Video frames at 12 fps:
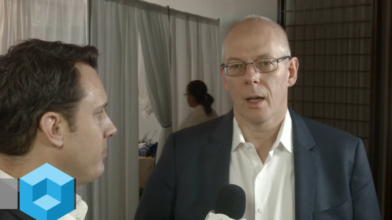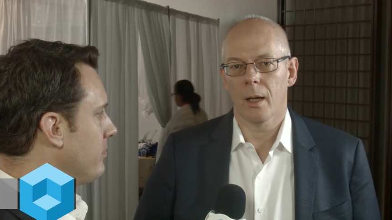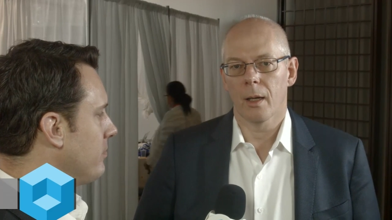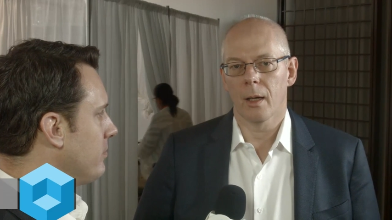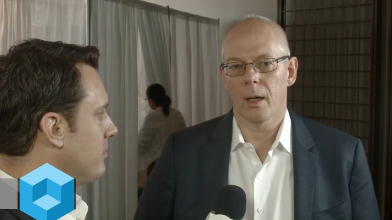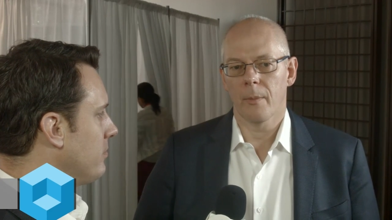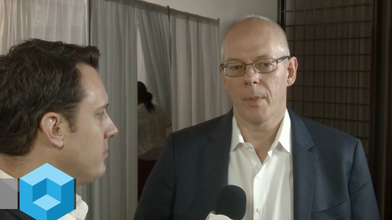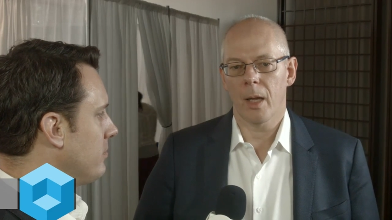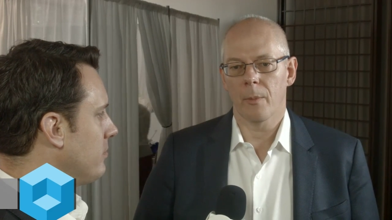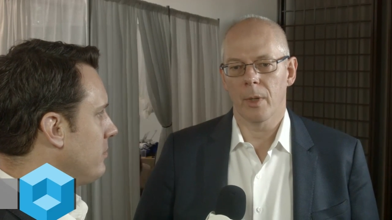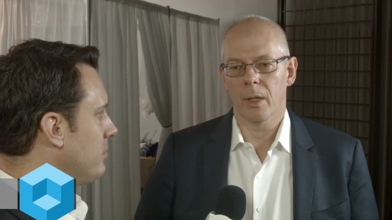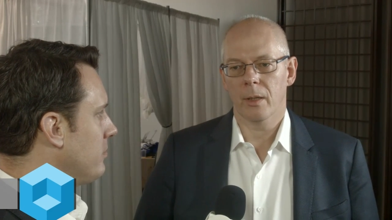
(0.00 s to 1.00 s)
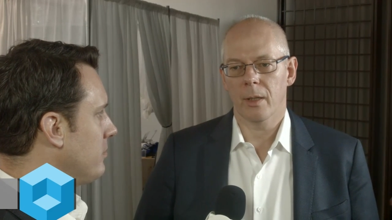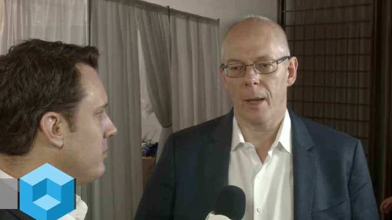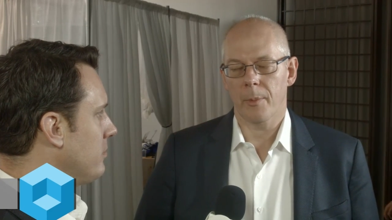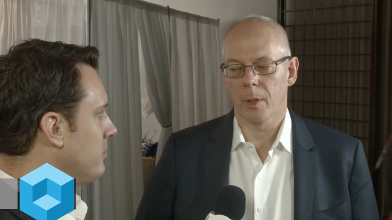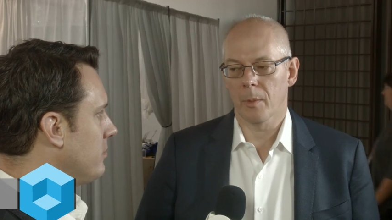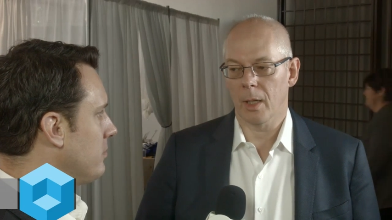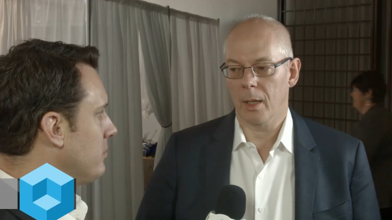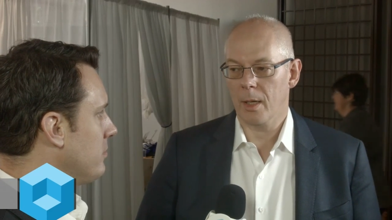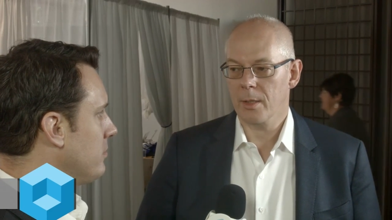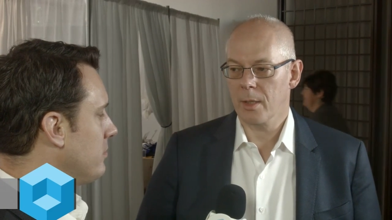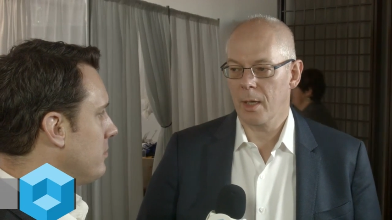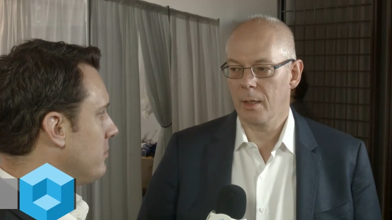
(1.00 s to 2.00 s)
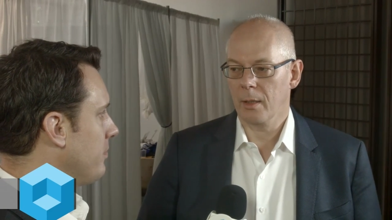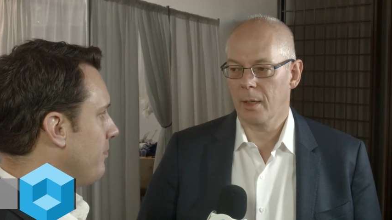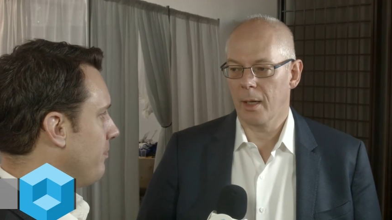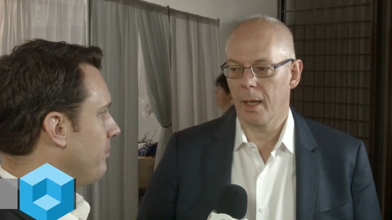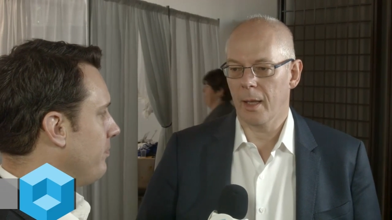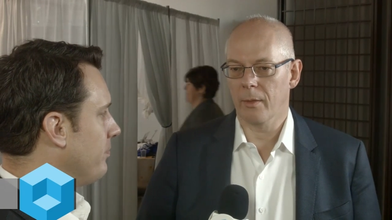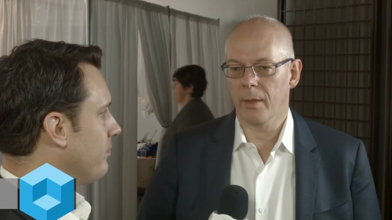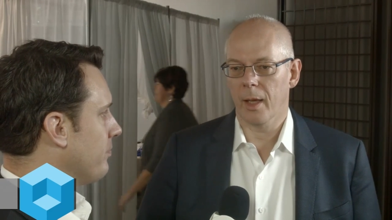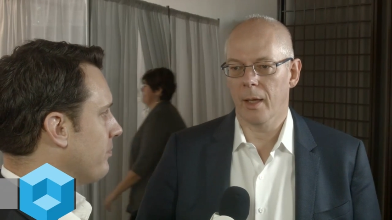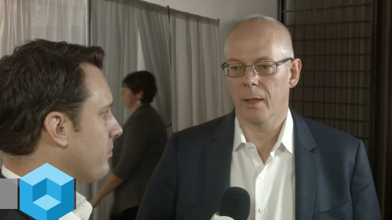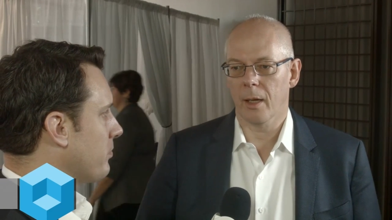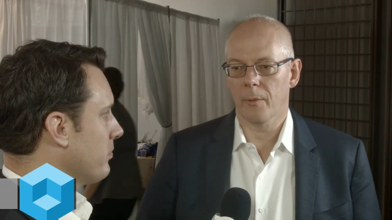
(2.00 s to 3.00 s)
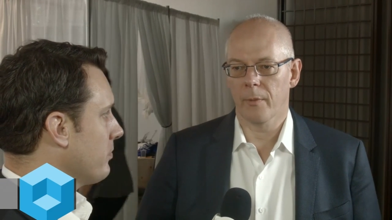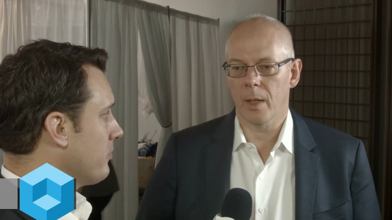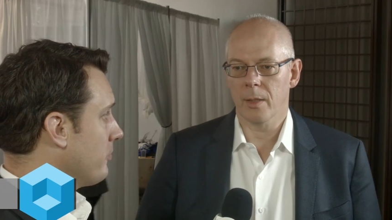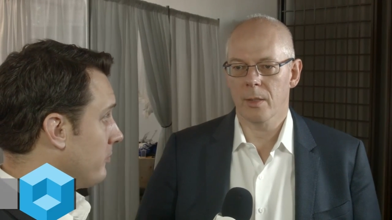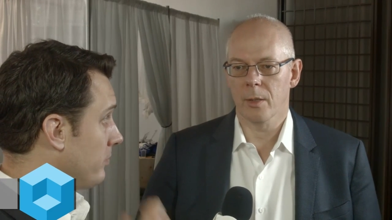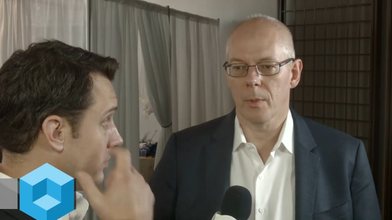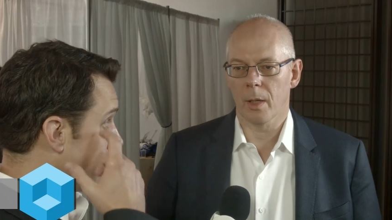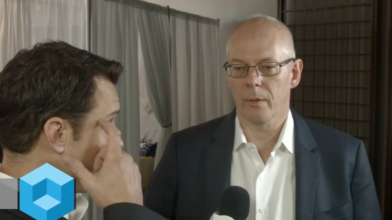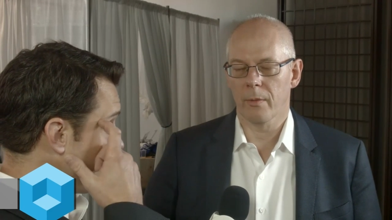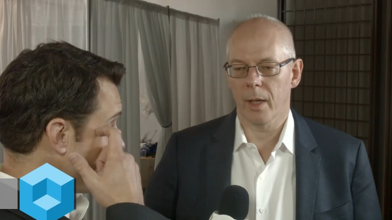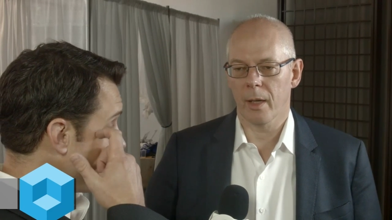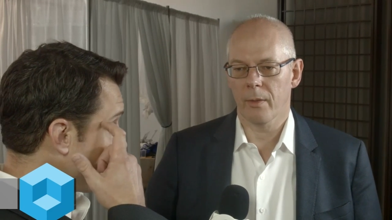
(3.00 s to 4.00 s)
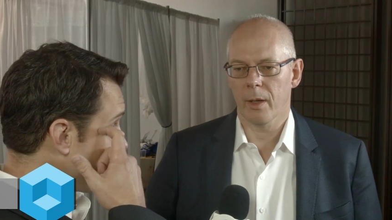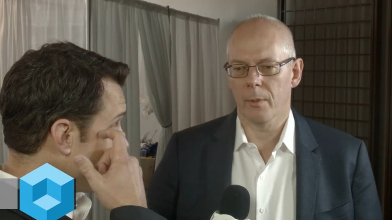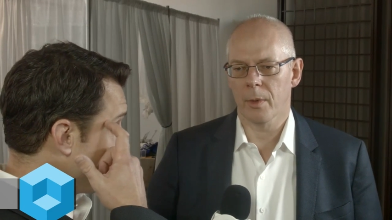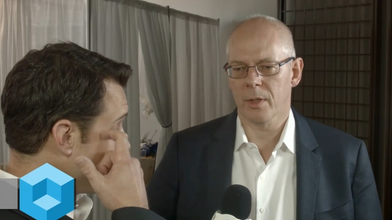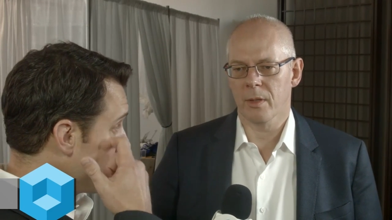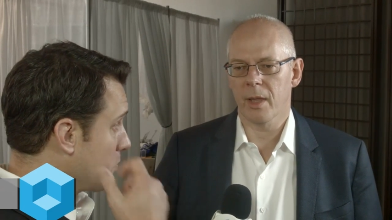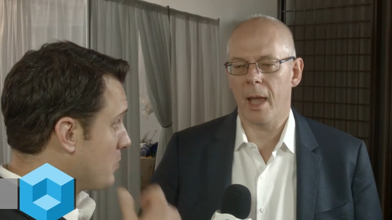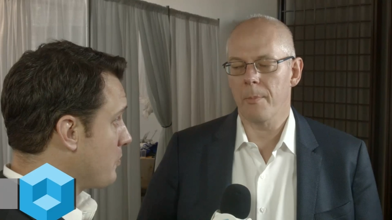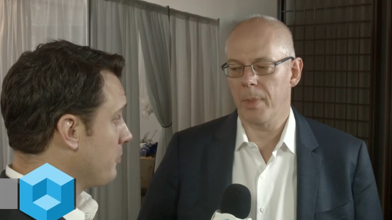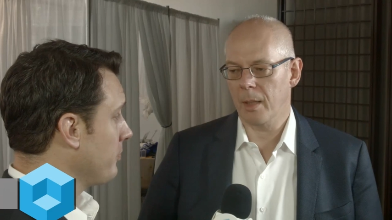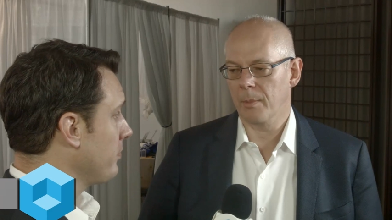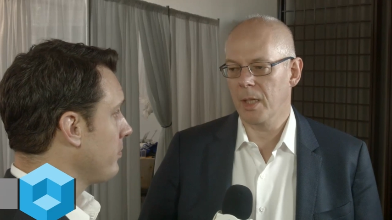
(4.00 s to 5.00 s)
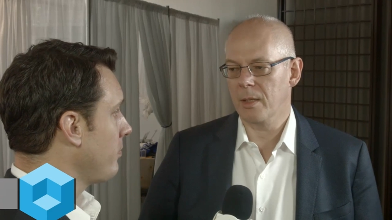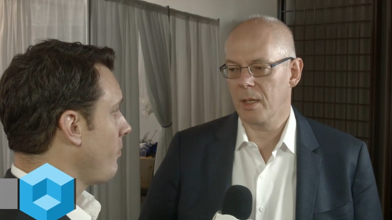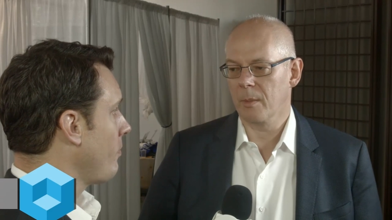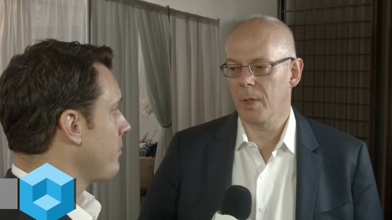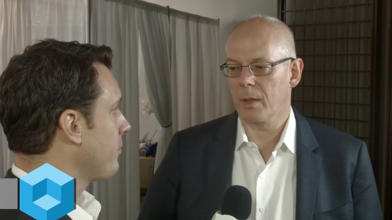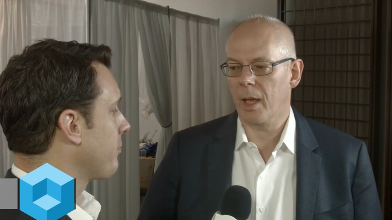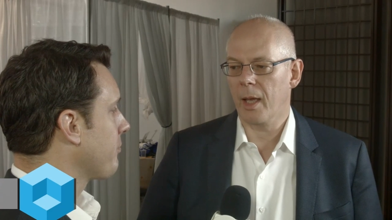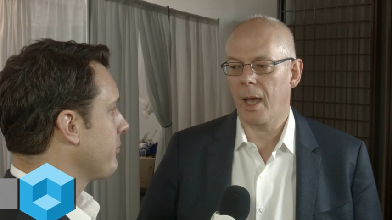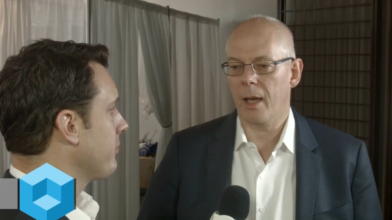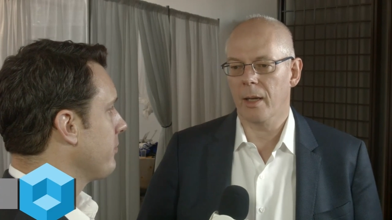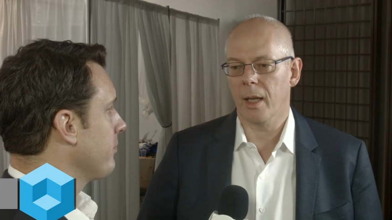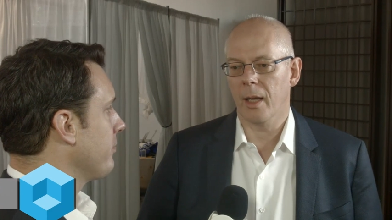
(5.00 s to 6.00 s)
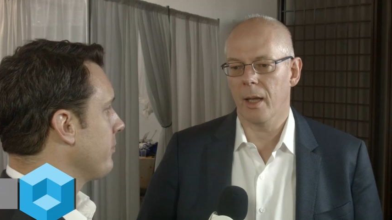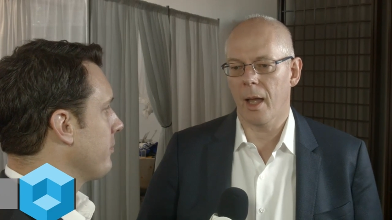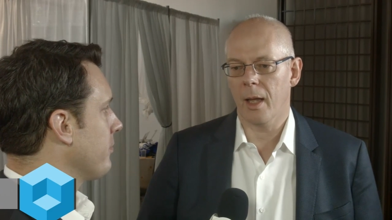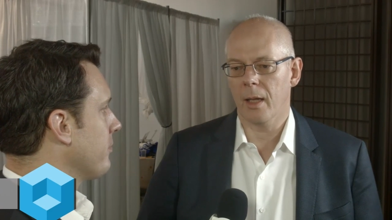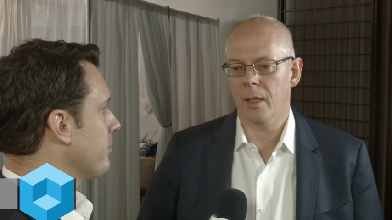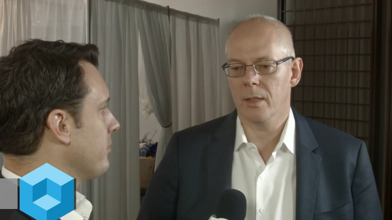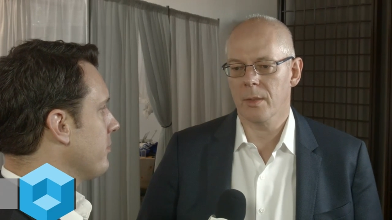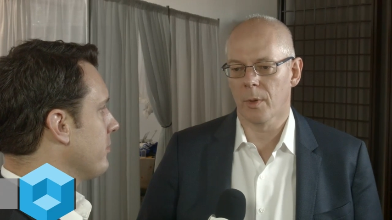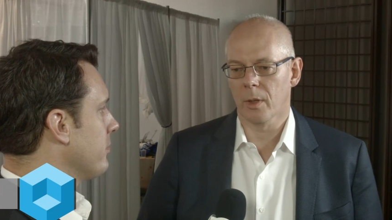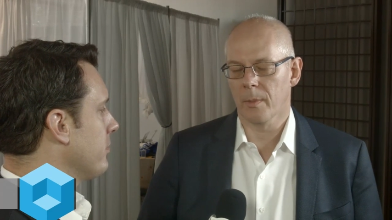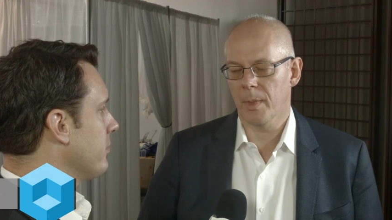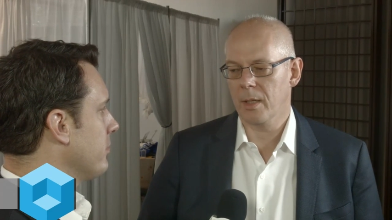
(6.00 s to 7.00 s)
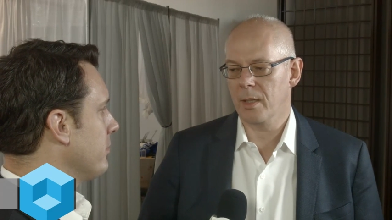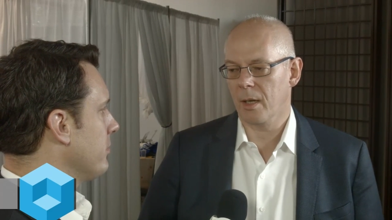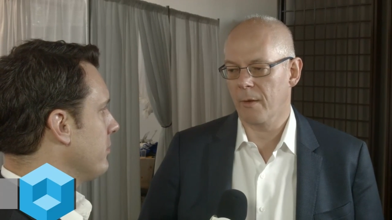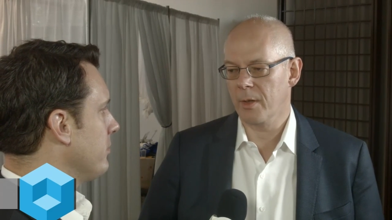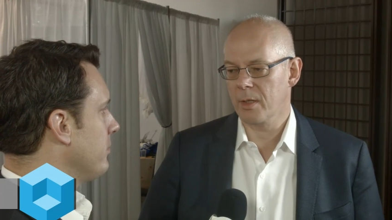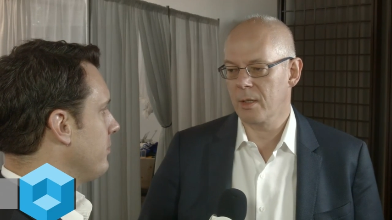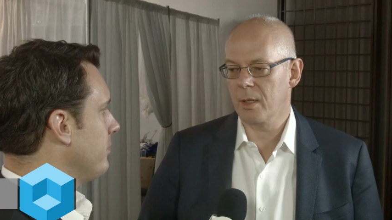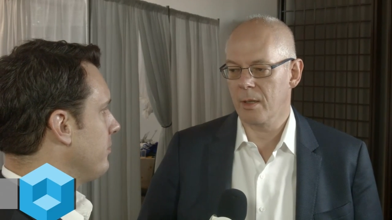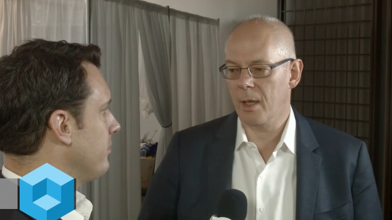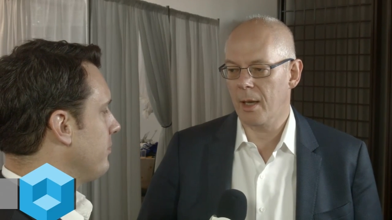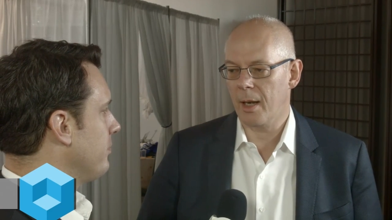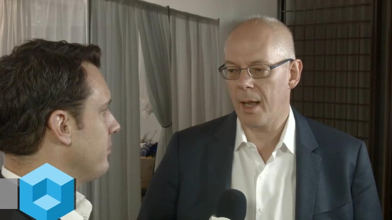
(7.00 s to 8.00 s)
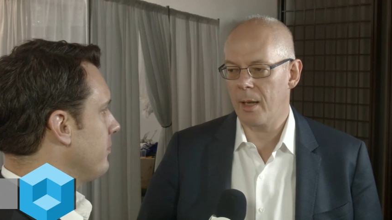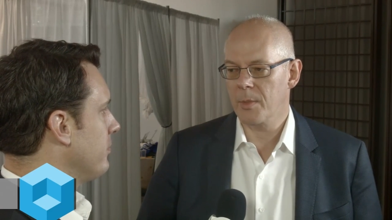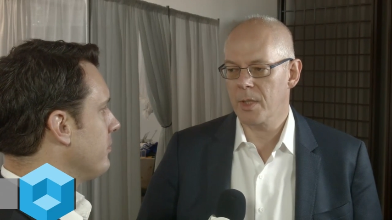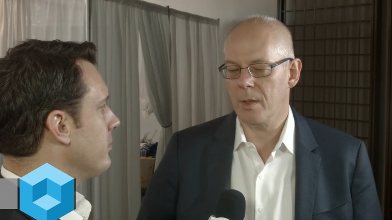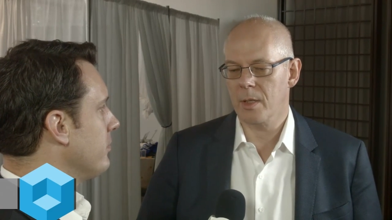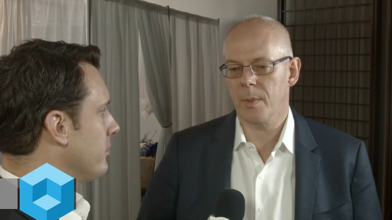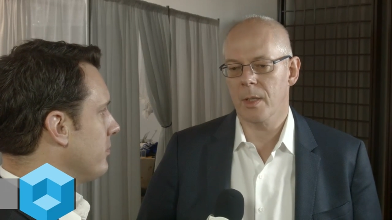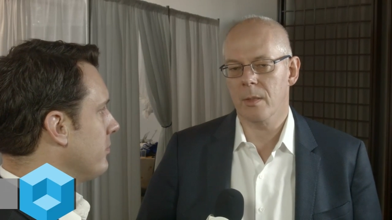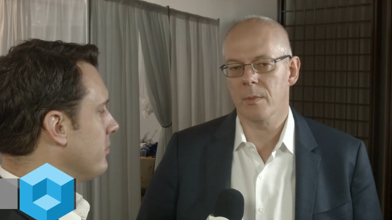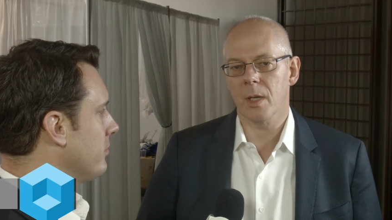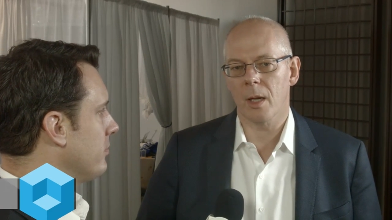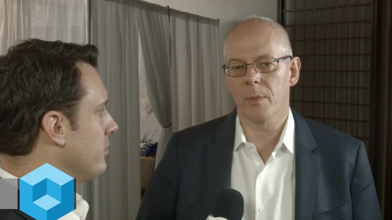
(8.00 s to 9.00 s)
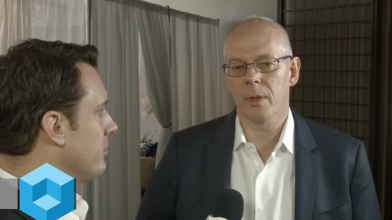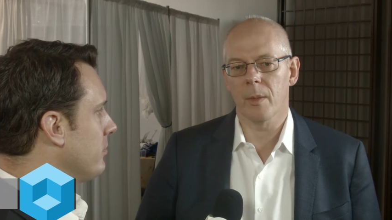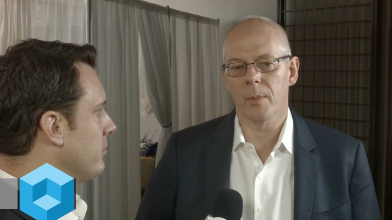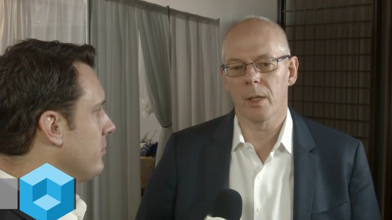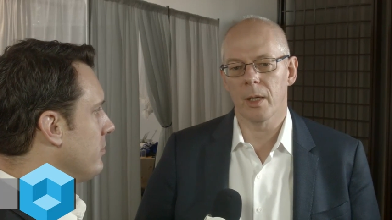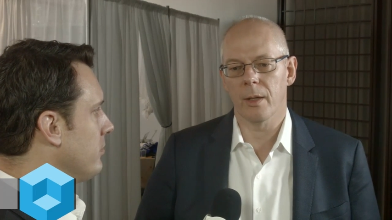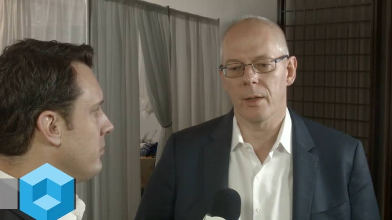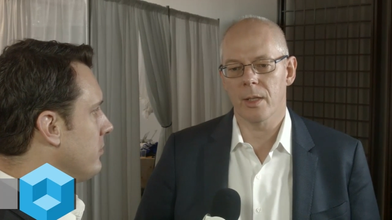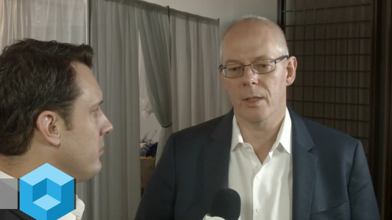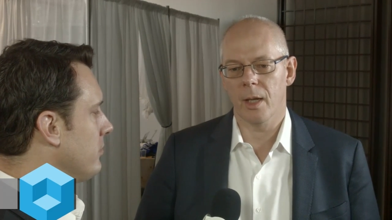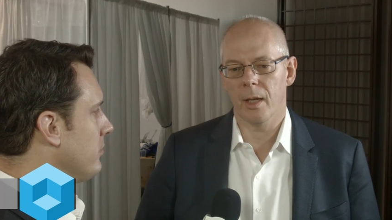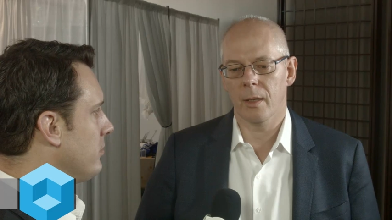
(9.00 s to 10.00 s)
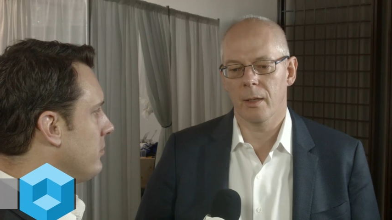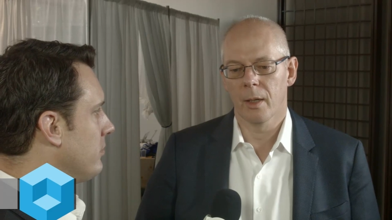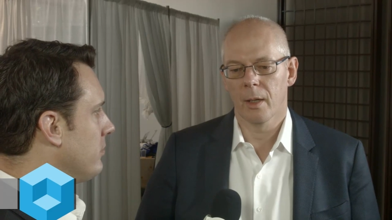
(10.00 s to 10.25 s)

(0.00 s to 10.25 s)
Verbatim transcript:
Speaker 1: uh, I met with Capital One last year, and then I went to one of their, that wasn't that big meeting, but they had a, a smaller meeting. I visited their lab, so I spent some time with them earlier this year